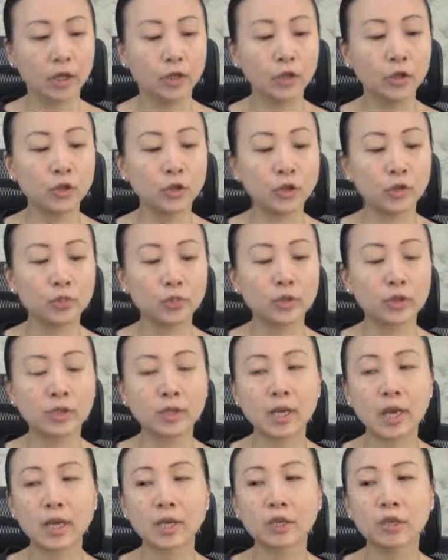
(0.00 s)
You should
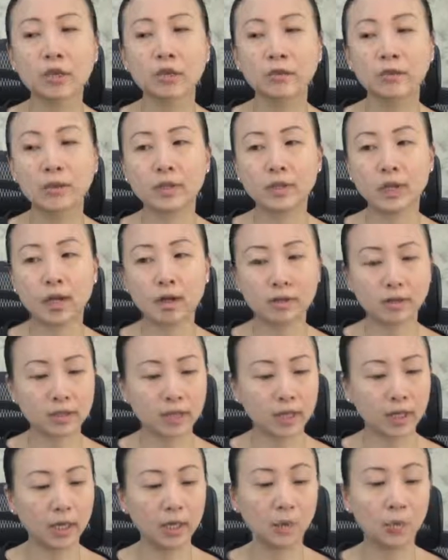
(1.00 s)
present your results
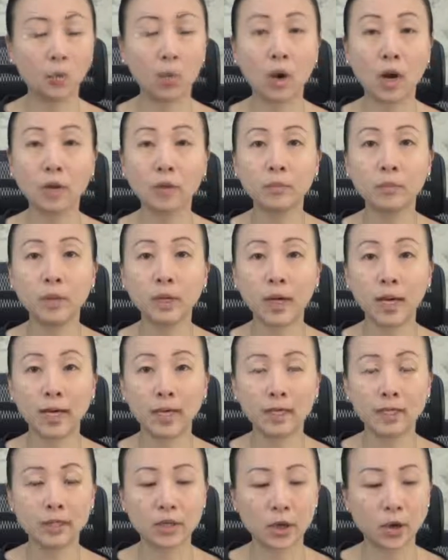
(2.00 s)
in one
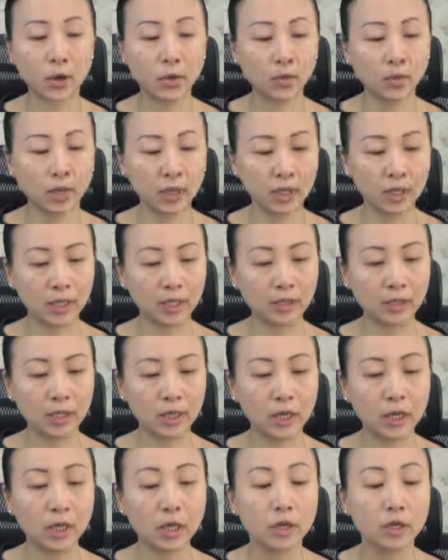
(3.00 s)
place only,
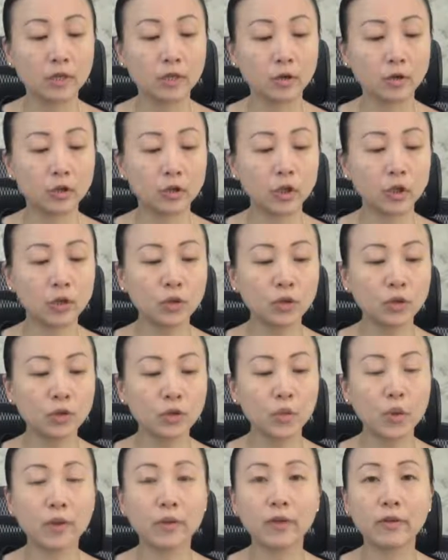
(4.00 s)
so choose
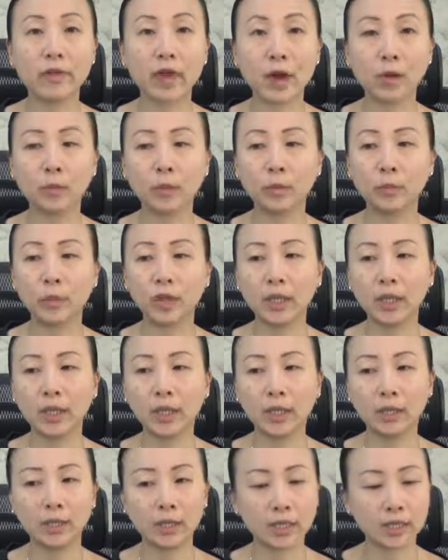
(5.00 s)
whether that will be
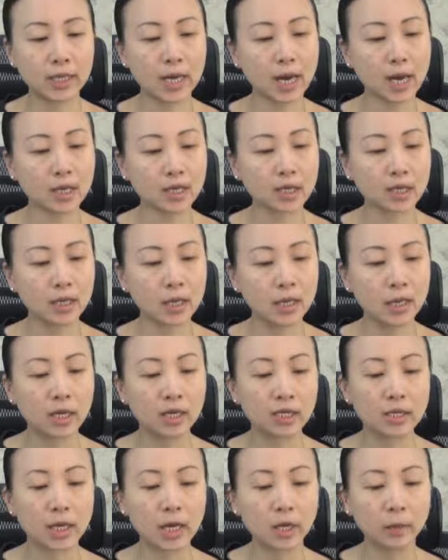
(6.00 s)
in the text,
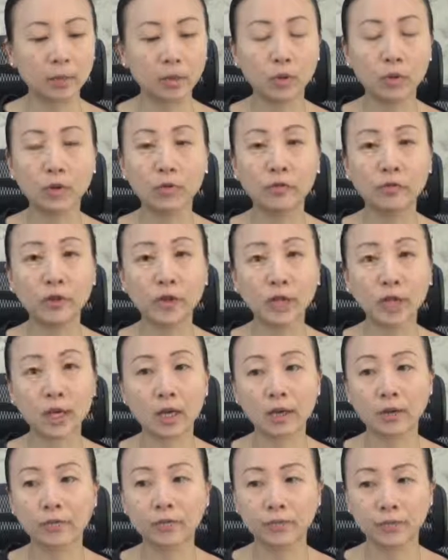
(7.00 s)
table, or
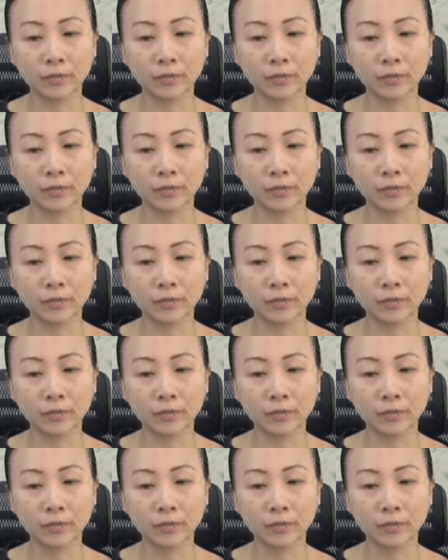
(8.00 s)
figure.